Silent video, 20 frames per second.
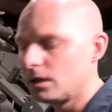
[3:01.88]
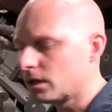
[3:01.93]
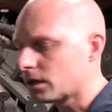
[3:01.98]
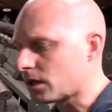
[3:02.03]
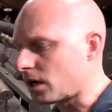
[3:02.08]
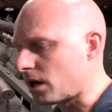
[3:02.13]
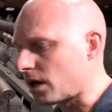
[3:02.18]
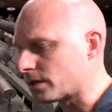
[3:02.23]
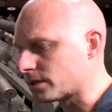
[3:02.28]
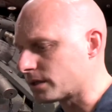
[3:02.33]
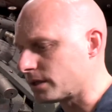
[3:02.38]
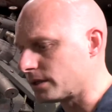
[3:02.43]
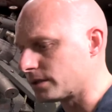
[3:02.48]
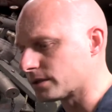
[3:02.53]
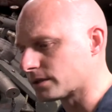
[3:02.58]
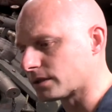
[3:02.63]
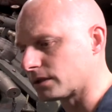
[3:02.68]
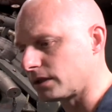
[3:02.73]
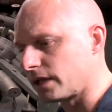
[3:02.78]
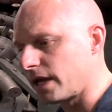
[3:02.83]

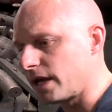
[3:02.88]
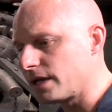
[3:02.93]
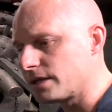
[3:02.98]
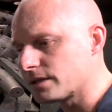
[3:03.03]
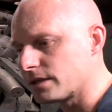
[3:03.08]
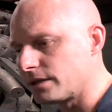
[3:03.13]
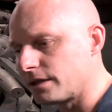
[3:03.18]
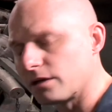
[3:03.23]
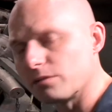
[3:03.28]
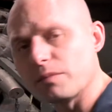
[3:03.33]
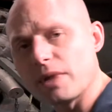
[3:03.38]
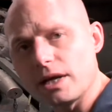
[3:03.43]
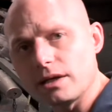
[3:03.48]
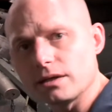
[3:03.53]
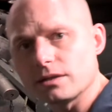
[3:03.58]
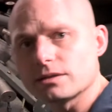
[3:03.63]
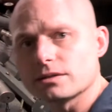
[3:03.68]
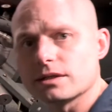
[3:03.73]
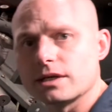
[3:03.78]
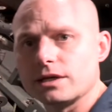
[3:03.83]
causes delays in their
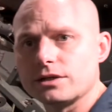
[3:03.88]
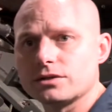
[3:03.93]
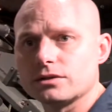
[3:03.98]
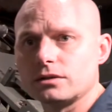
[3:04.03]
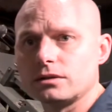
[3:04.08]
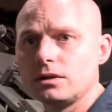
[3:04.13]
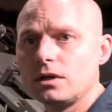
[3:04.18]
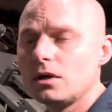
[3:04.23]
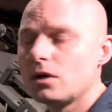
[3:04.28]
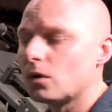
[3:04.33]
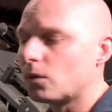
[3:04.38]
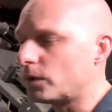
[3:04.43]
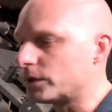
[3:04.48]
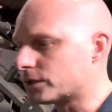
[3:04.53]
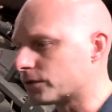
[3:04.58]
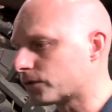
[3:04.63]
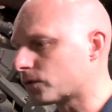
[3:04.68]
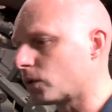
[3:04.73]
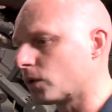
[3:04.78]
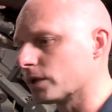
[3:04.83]
maintenance schedule,
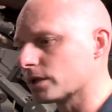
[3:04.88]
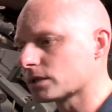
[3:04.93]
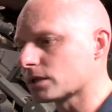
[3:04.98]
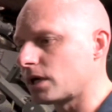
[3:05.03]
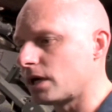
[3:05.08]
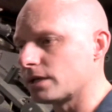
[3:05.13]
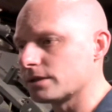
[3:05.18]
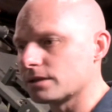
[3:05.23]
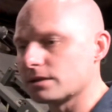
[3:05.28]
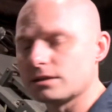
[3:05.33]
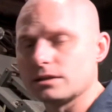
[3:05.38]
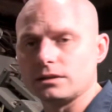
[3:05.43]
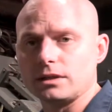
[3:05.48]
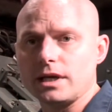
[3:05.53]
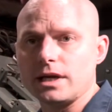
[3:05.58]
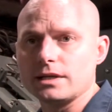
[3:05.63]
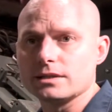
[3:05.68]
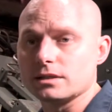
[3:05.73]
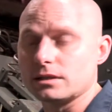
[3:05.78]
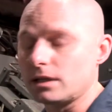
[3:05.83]
which of course causes
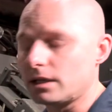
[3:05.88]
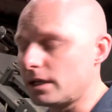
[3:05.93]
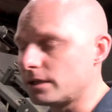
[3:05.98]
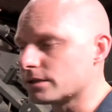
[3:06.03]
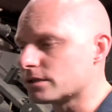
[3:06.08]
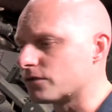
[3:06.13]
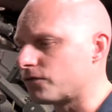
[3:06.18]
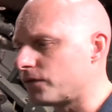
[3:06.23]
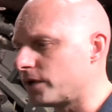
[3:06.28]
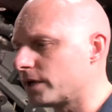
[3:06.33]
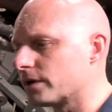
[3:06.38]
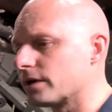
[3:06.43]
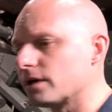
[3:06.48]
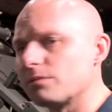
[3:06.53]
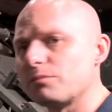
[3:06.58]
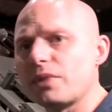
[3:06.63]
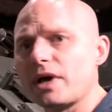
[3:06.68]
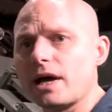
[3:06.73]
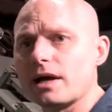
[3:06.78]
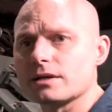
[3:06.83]
delays and severe
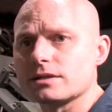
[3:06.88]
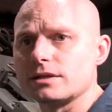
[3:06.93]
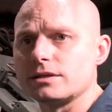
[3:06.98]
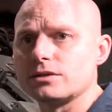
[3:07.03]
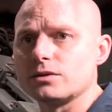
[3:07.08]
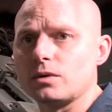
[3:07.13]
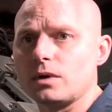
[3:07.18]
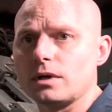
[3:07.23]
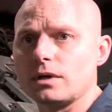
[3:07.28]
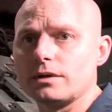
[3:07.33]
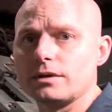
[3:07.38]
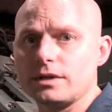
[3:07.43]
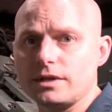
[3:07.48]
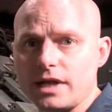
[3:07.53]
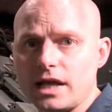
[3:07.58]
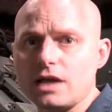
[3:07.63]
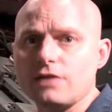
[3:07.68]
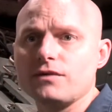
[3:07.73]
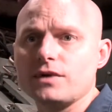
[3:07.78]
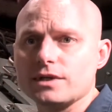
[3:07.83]
impacts into the
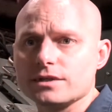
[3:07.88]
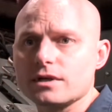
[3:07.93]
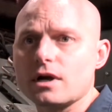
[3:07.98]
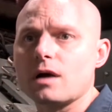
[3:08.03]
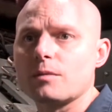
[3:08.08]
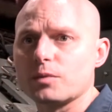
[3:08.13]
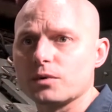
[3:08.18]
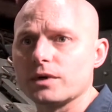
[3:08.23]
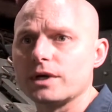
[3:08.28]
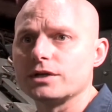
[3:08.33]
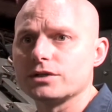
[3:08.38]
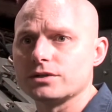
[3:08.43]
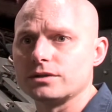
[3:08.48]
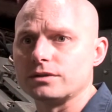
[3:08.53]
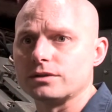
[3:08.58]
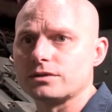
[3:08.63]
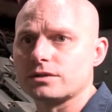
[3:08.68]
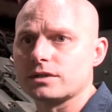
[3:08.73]
Navy's operational